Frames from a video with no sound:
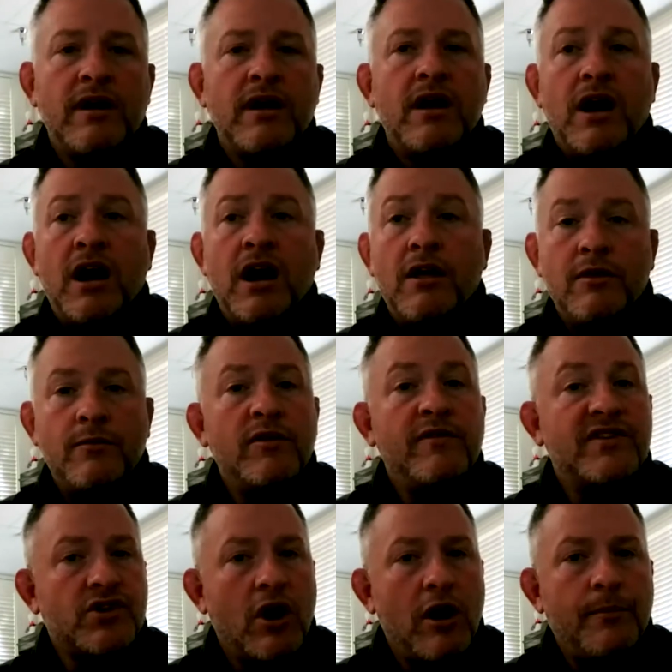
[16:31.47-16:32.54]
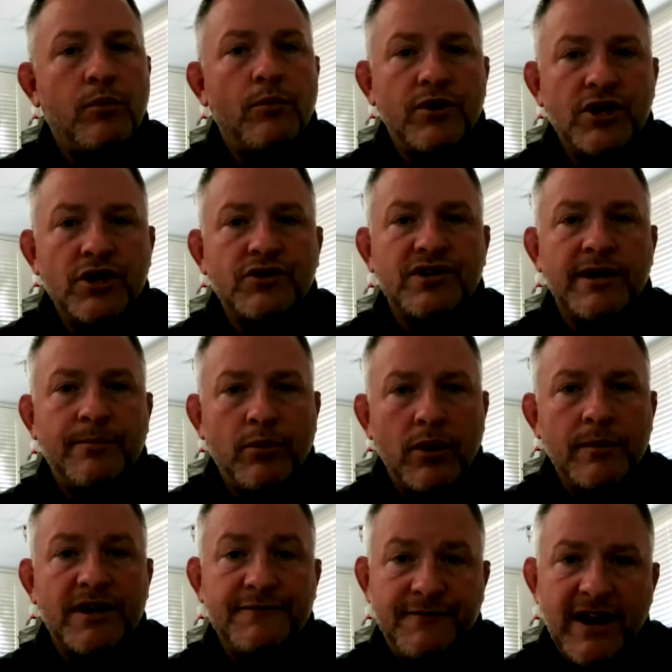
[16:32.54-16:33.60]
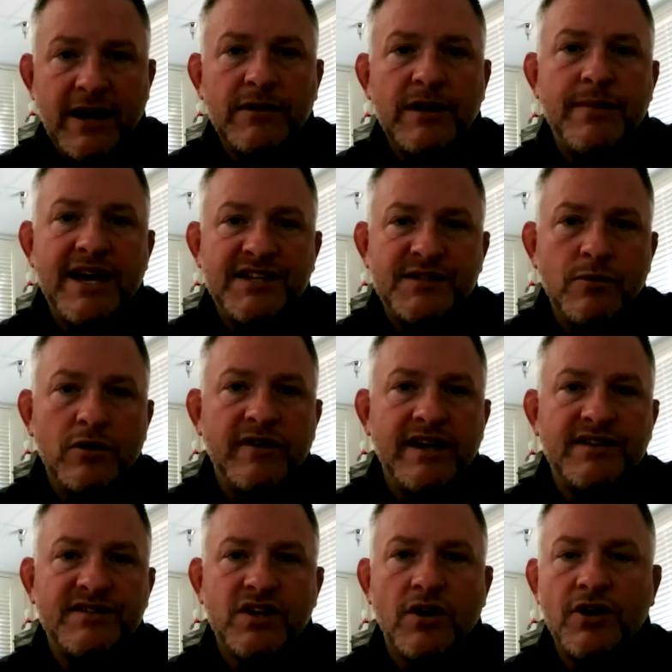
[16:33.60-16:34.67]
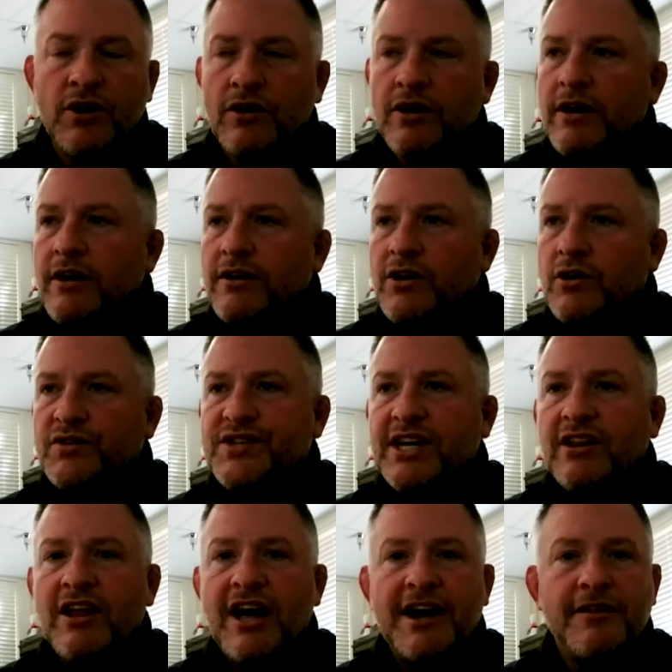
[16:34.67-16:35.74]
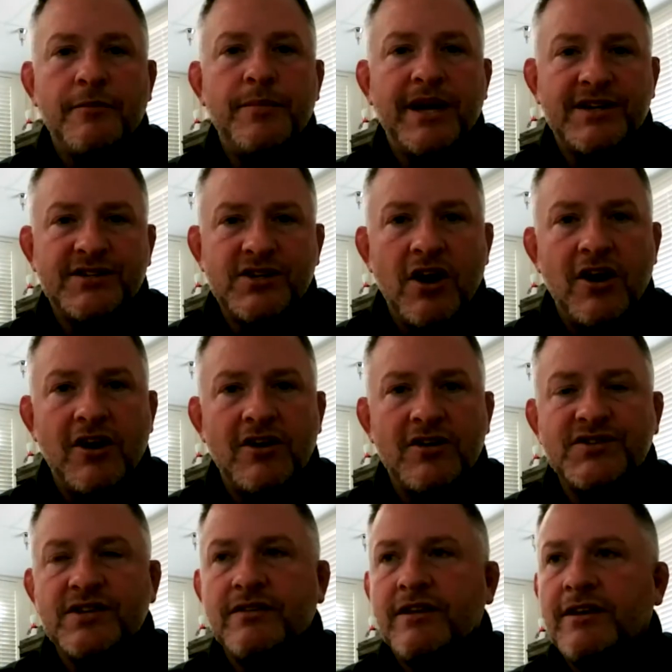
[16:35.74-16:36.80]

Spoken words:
The movies are usually pretty much family-based movies, so you'll see a lot of the Pixars and